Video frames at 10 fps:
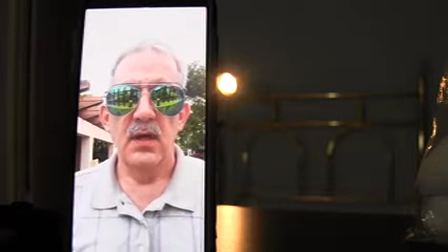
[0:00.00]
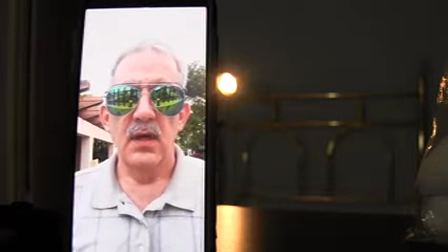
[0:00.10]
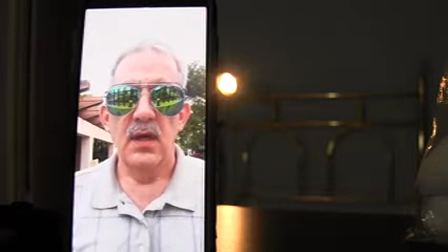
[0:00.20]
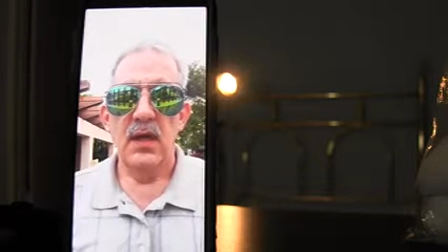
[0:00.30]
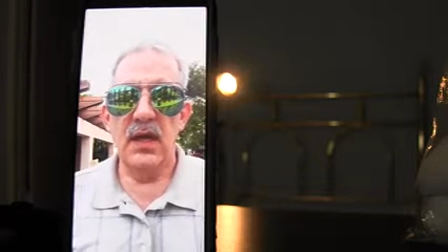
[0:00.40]

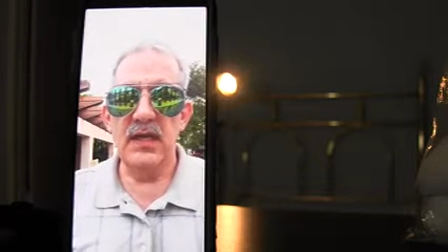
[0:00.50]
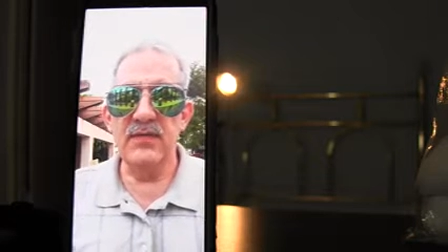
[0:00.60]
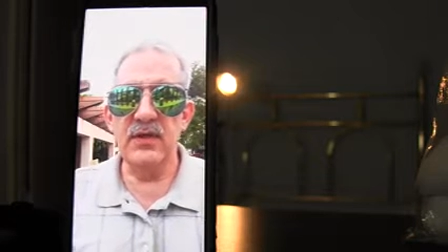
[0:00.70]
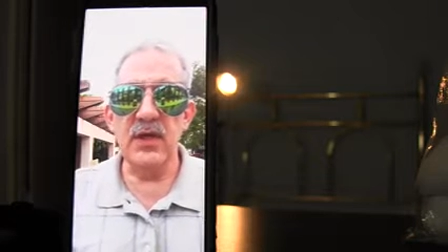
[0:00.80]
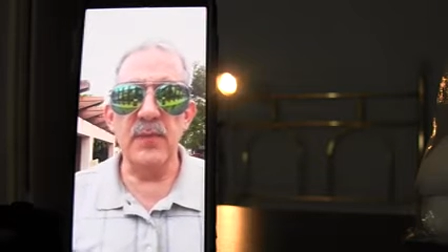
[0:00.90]
and even
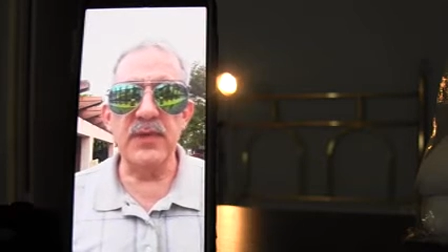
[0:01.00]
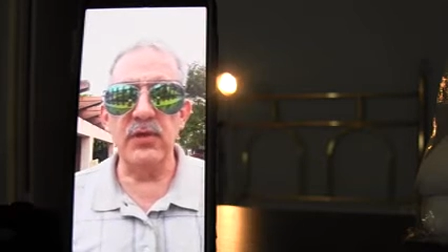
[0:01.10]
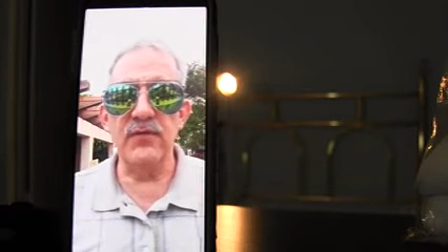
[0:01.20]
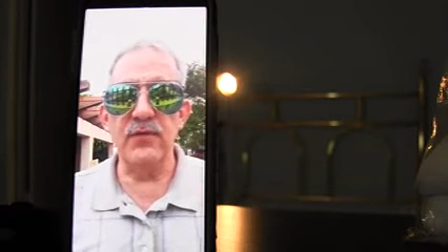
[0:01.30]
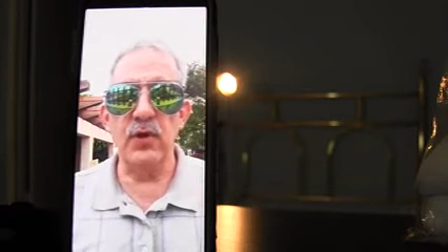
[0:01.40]
come down to
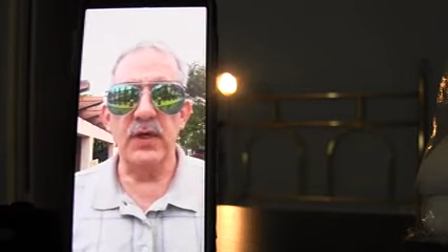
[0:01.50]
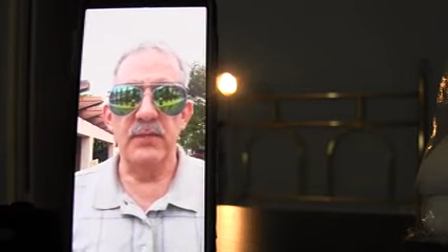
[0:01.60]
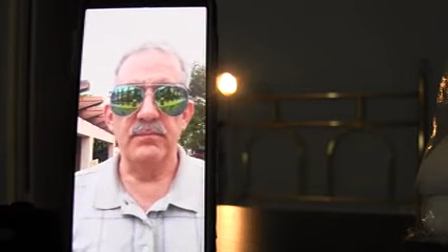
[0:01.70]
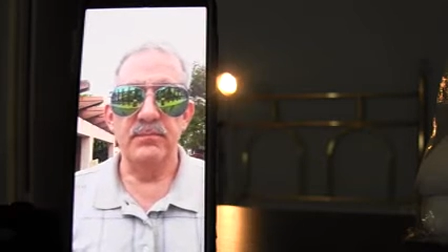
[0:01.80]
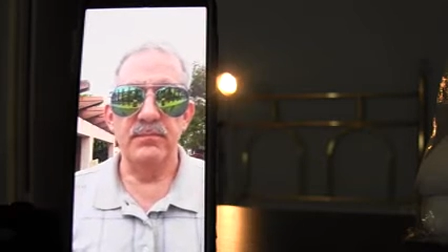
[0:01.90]
Florida,
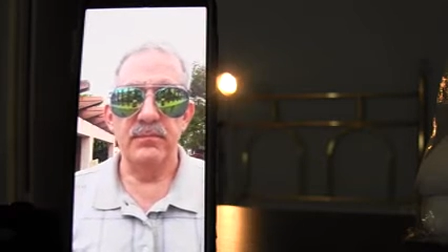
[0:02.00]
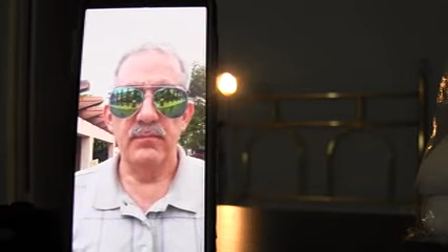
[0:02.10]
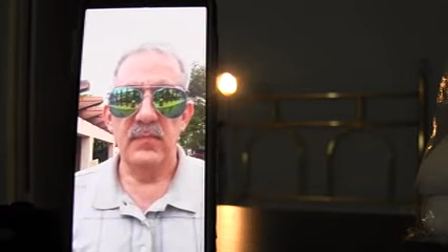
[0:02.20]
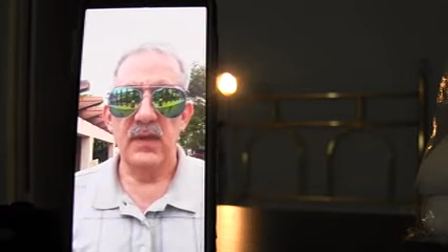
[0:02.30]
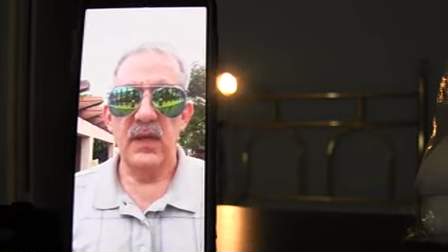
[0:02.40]

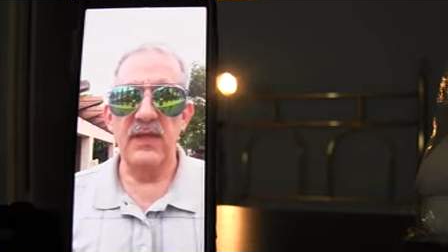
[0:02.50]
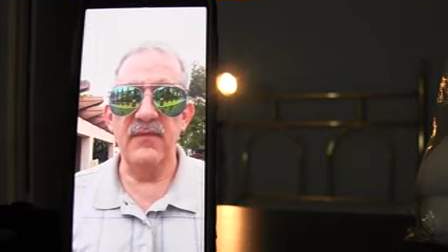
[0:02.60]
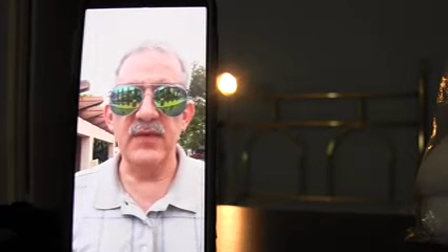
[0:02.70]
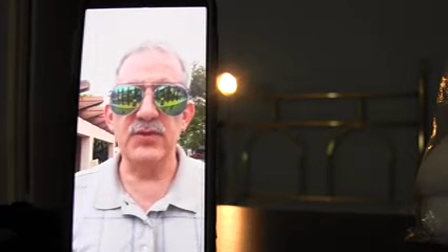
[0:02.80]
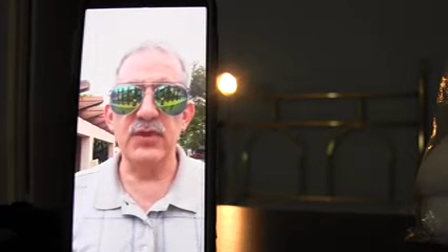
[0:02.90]
and
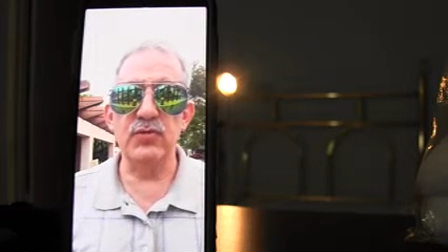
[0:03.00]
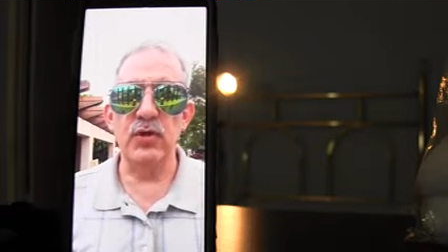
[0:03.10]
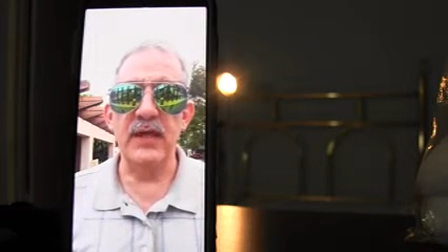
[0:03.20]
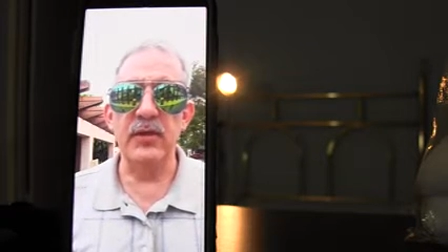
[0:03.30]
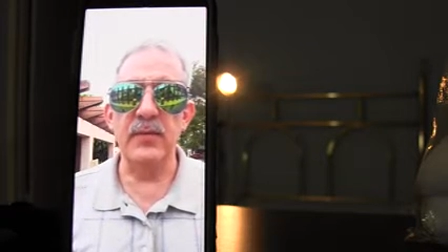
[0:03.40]
eventually to
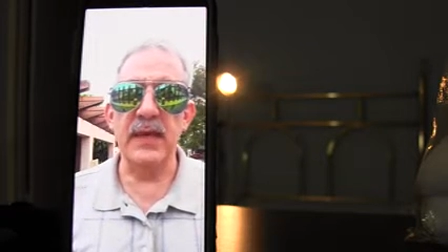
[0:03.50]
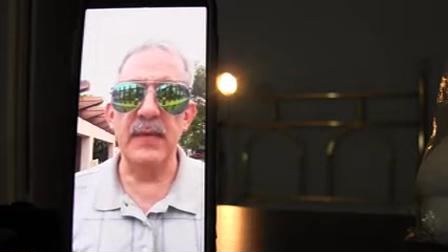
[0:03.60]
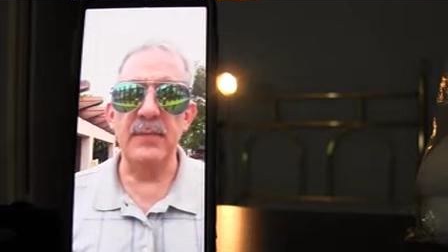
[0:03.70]
Orlando, Miami.